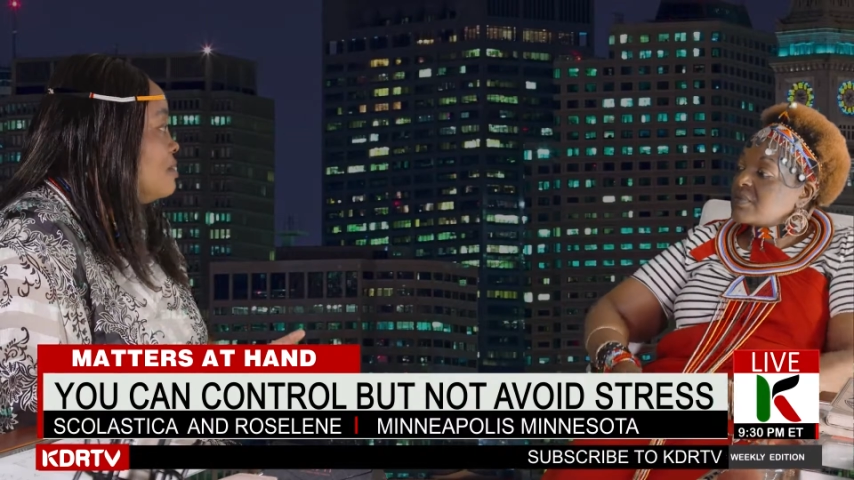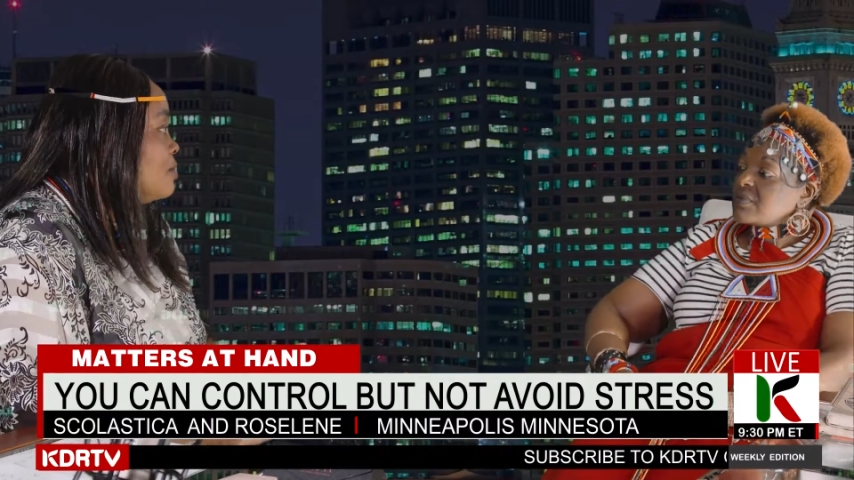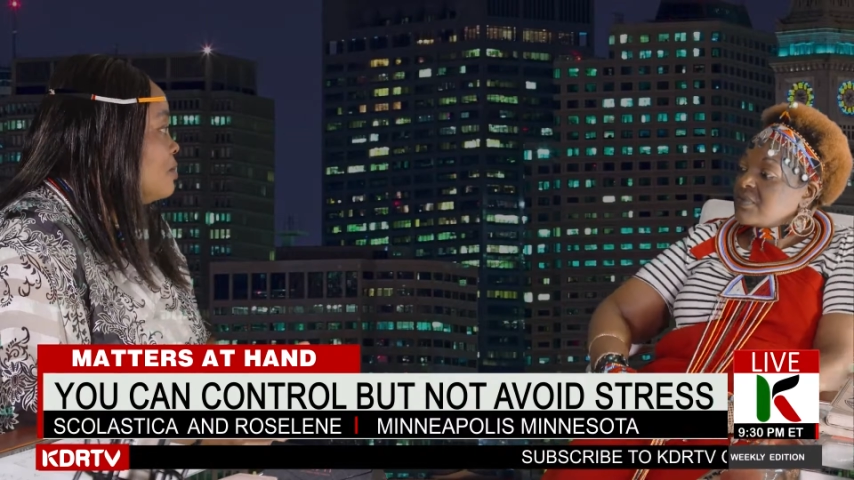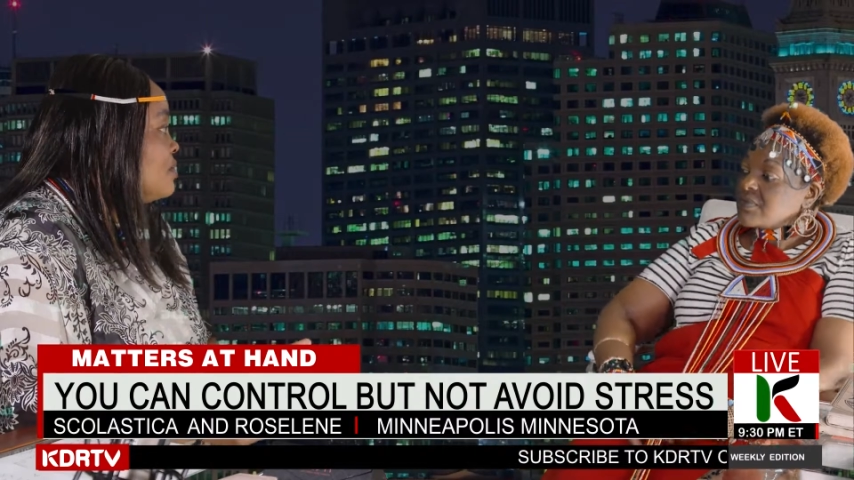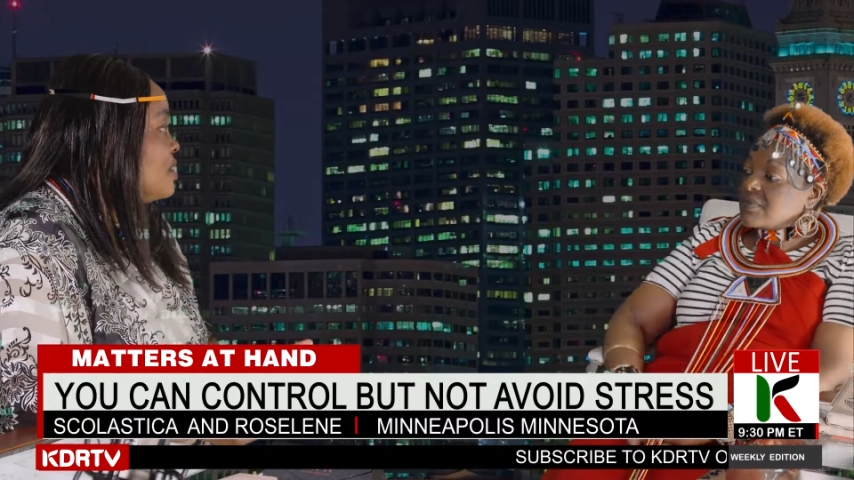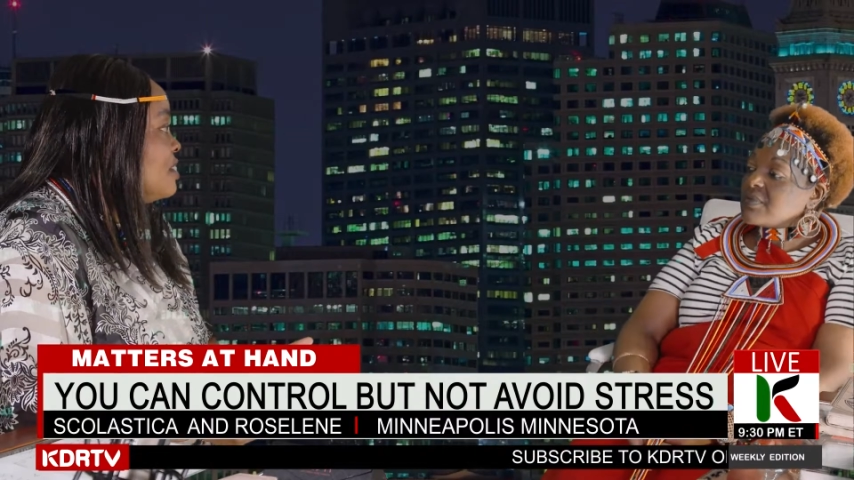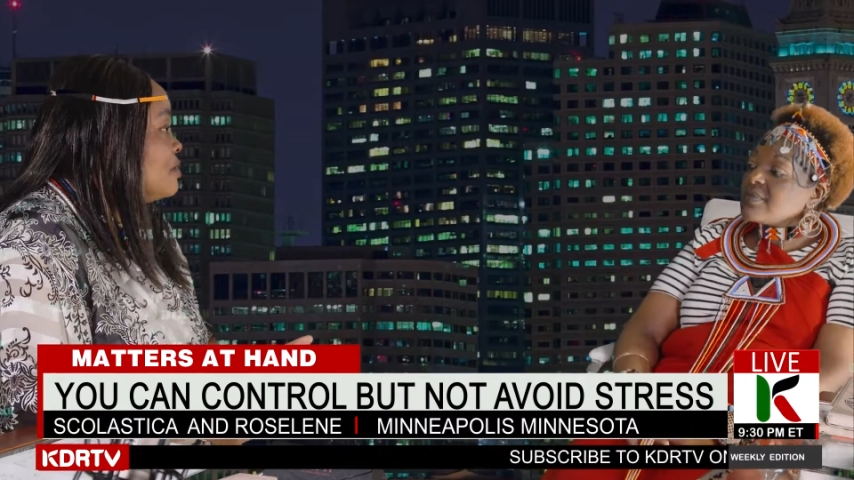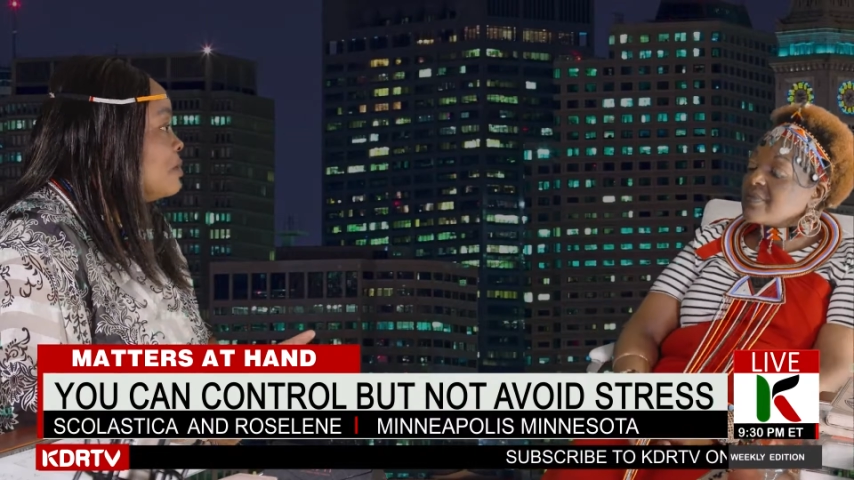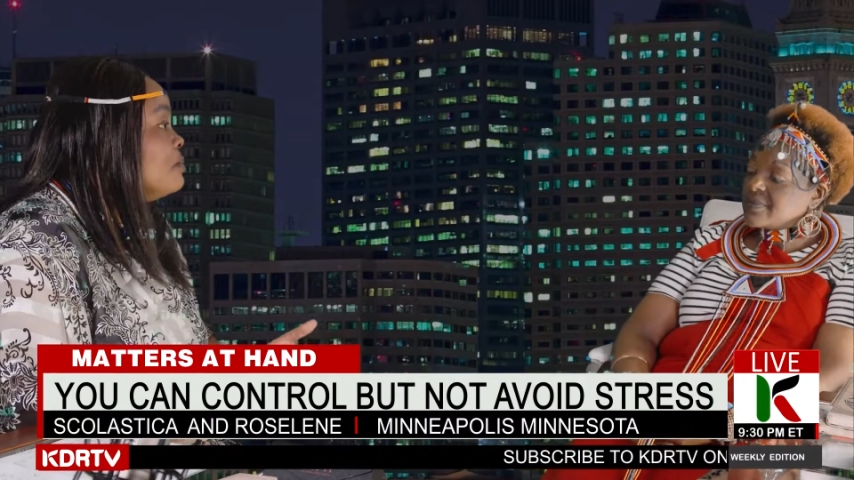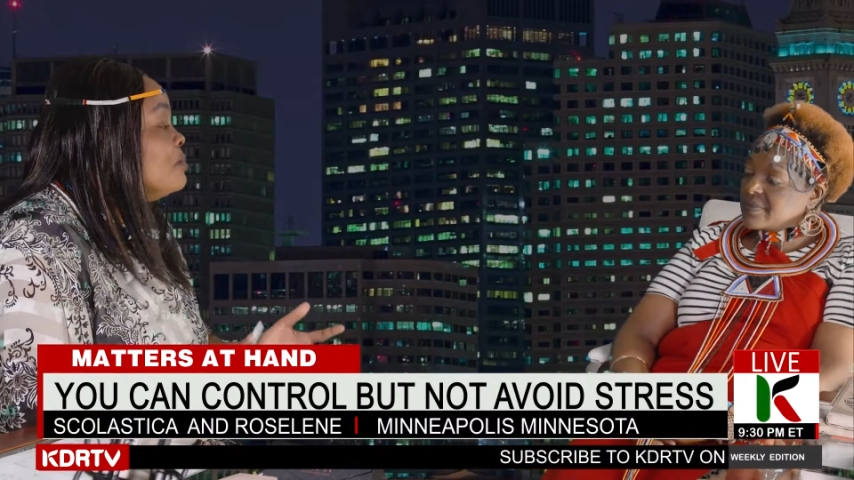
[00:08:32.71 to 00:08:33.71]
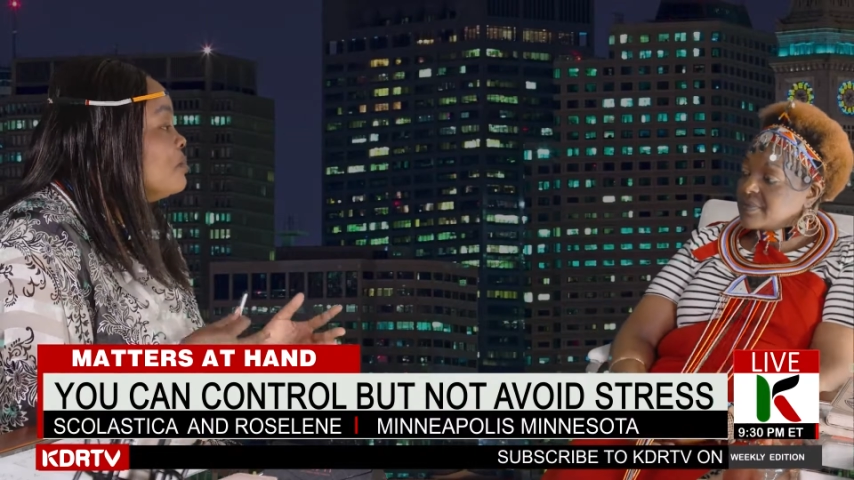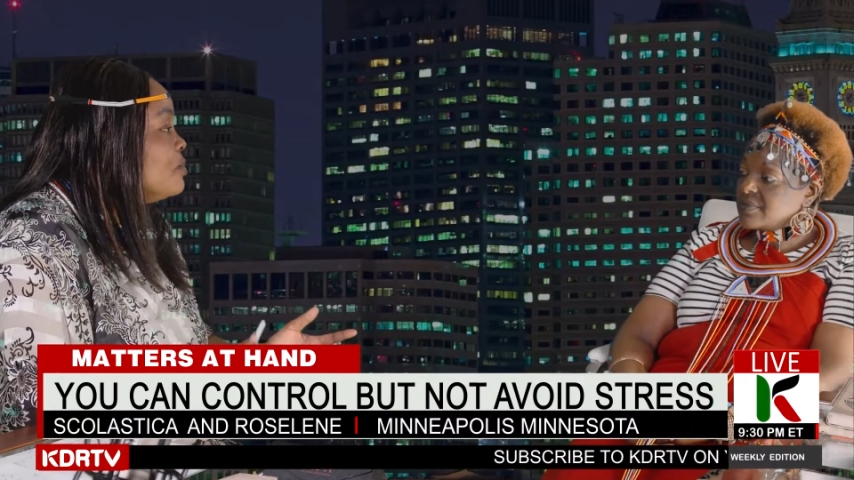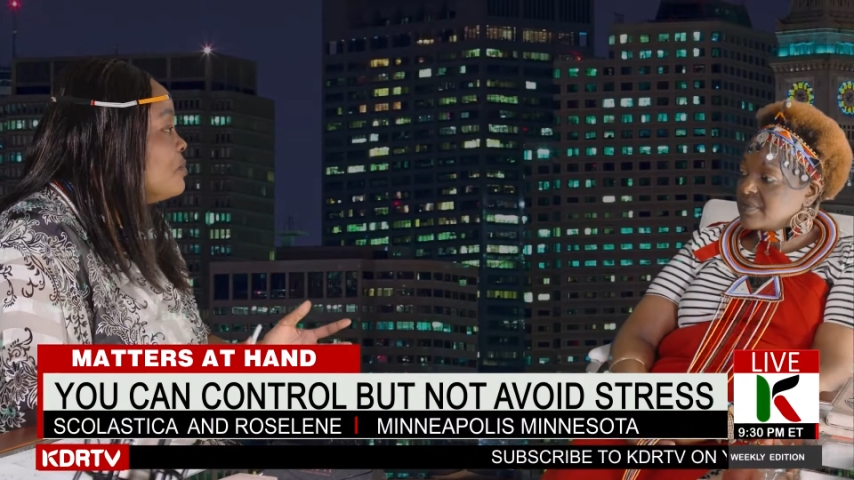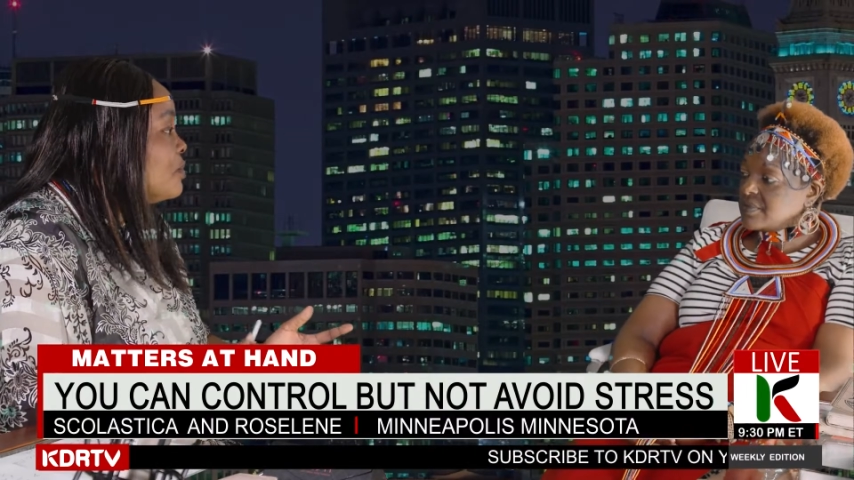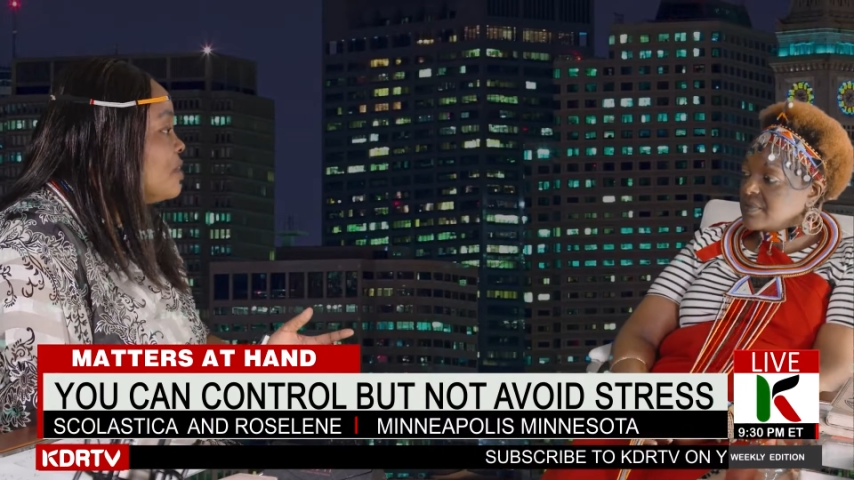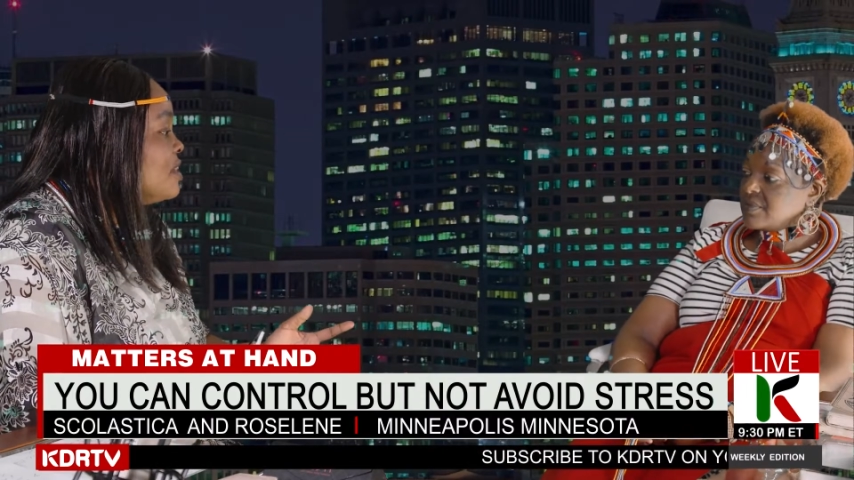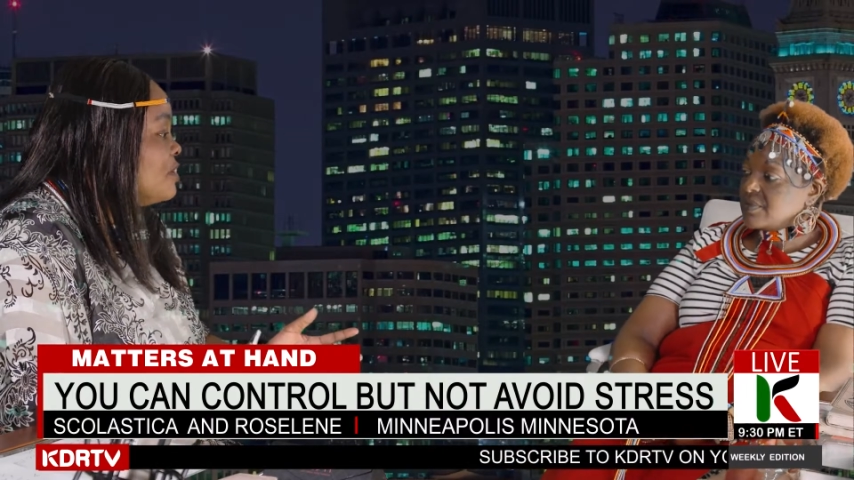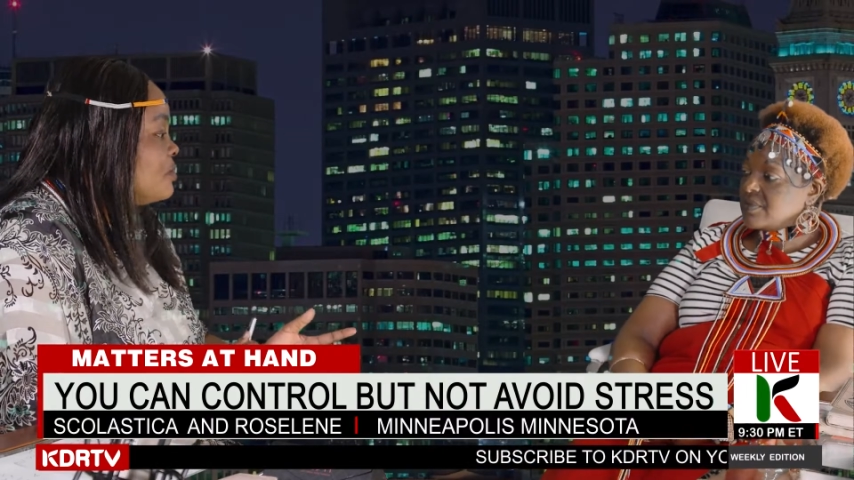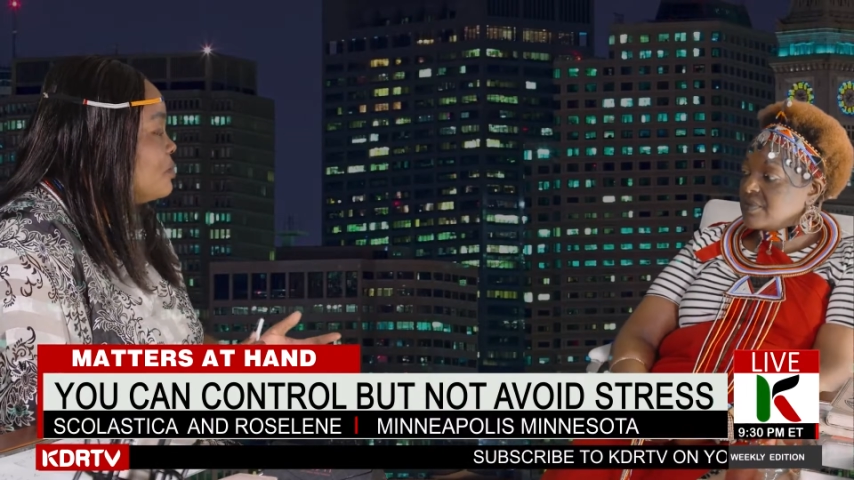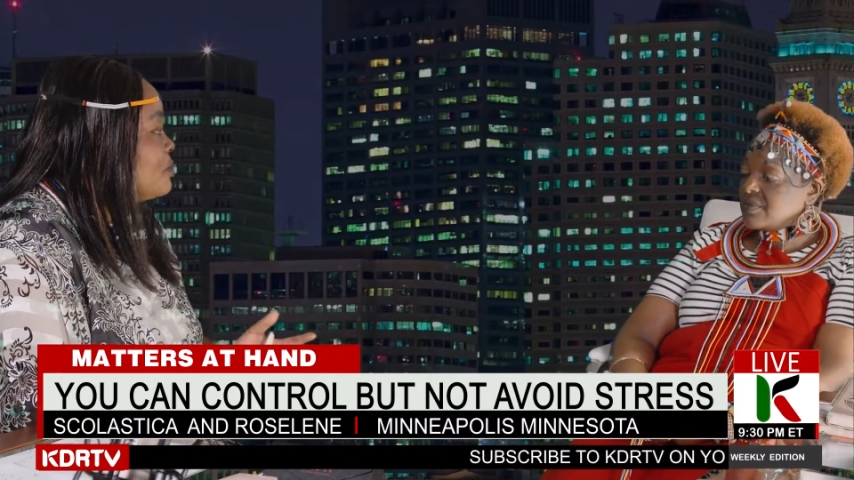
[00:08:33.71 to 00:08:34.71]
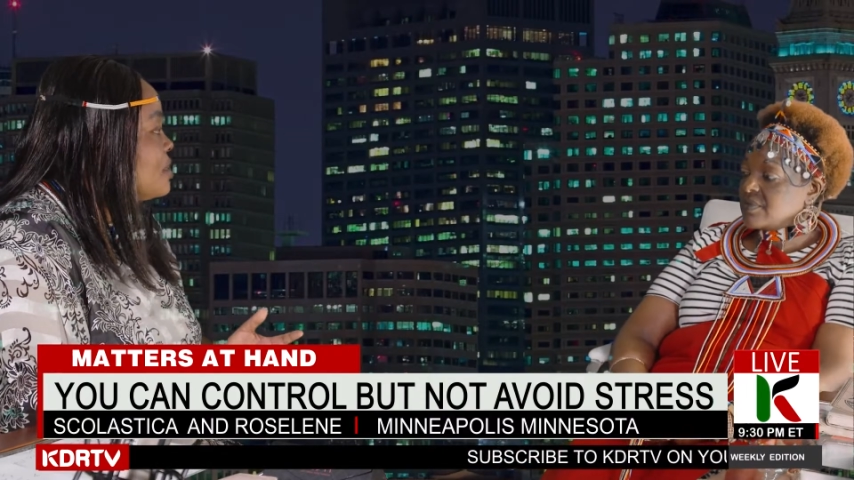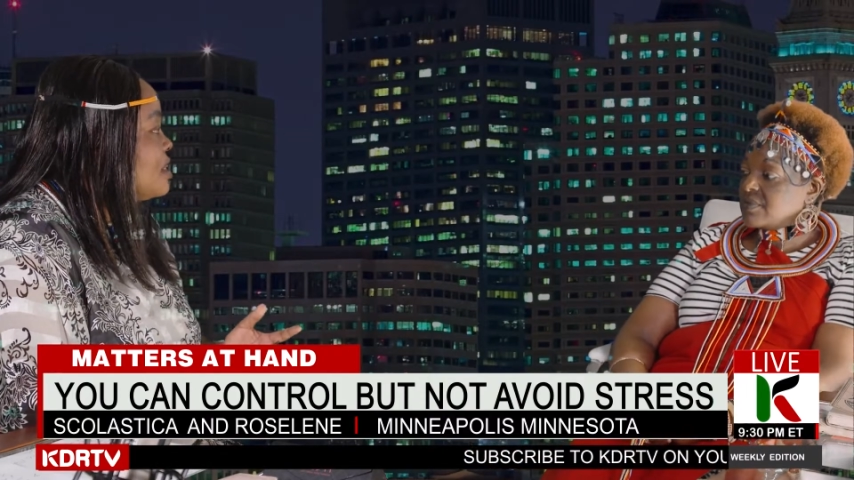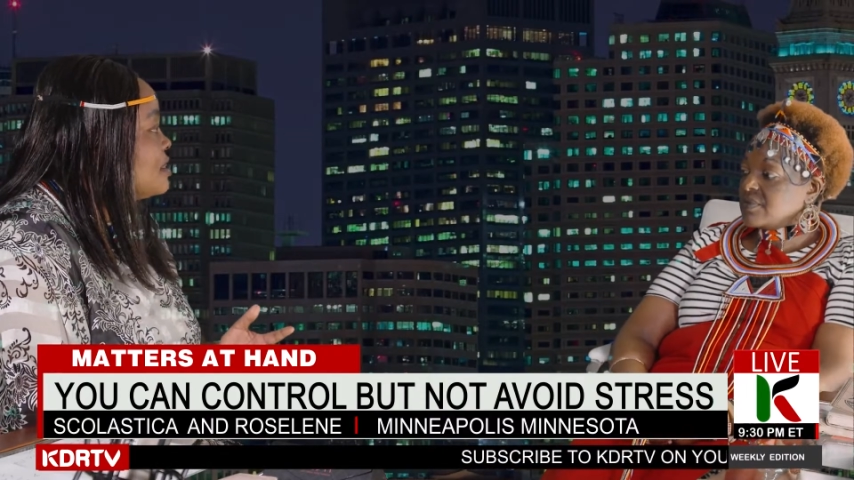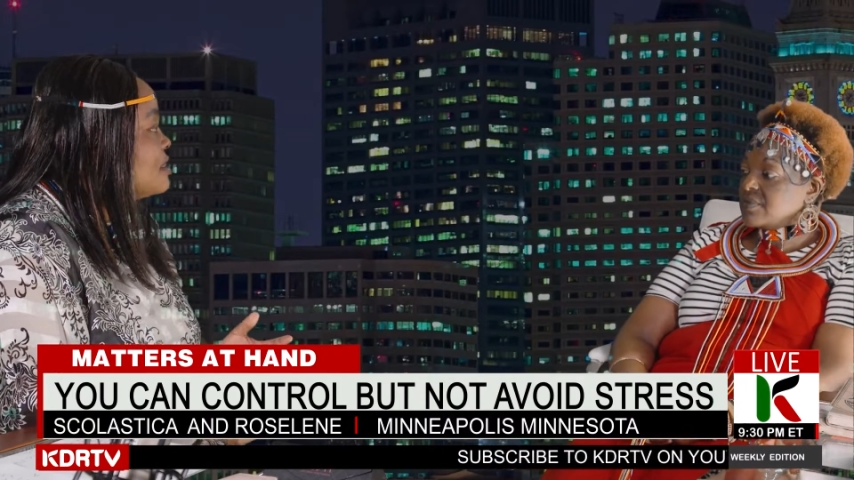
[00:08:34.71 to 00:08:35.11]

is causing it. So you don't need to treat the